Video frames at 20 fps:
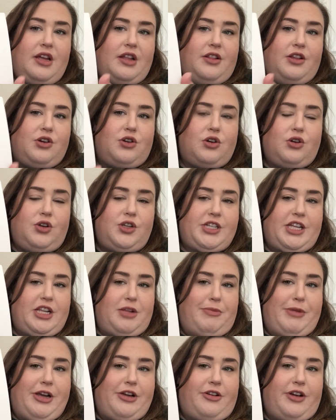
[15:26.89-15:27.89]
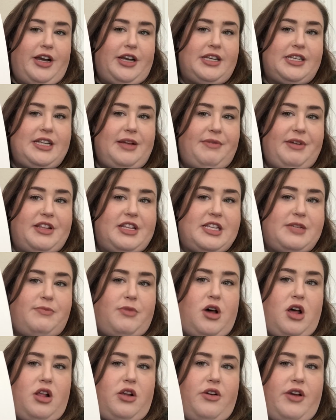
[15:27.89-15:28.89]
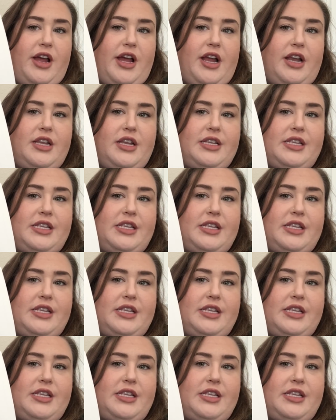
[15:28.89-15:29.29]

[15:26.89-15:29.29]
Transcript: the curls get the bigger end and some get the smaller end.